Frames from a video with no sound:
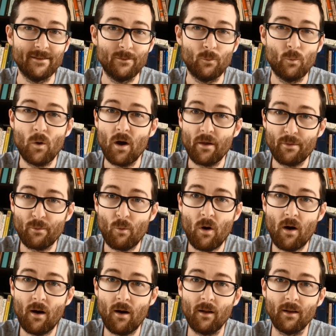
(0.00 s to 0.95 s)

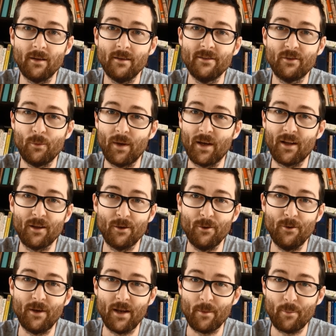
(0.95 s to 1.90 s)
worthwhile to
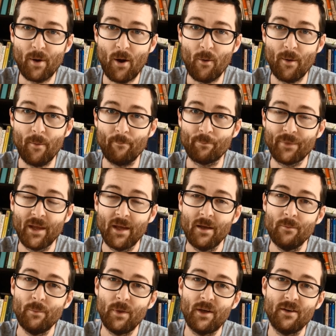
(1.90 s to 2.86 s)
include in a poem
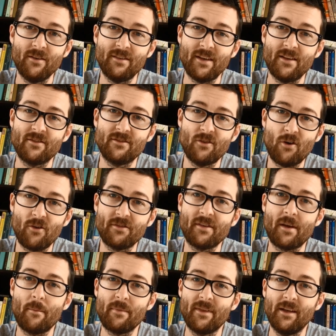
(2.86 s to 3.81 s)
because it's not
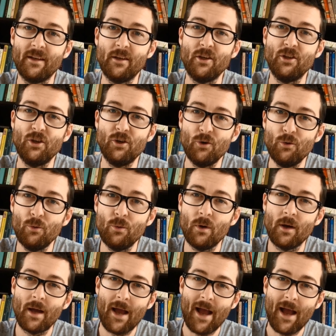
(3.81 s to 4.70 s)
something that you,